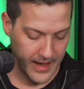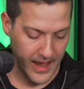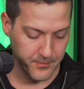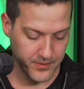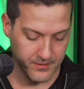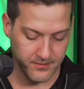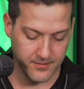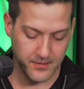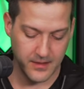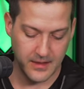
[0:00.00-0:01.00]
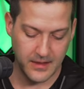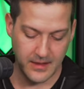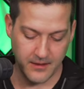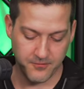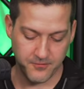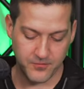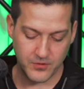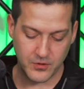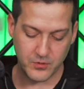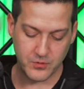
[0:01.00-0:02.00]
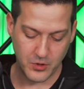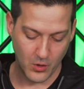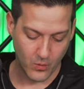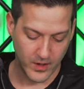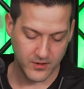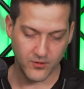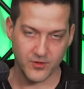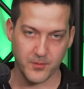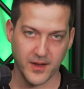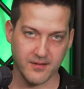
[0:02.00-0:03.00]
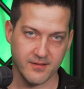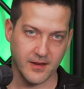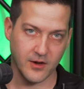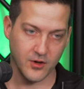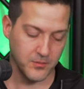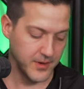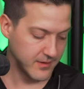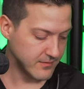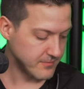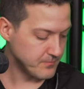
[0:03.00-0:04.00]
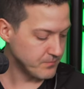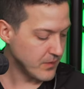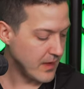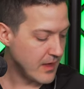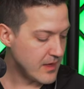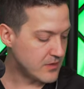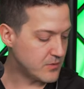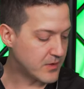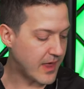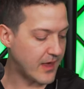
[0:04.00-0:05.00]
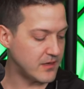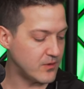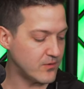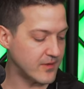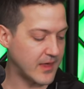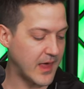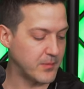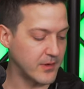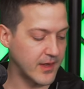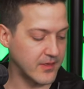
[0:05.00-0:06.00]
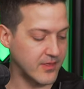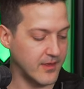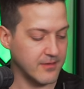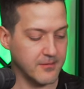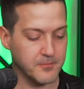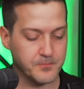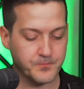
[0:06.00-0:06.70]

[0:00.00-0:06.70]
happens if you don't want to use the main stereo mix? You can use a cable like this.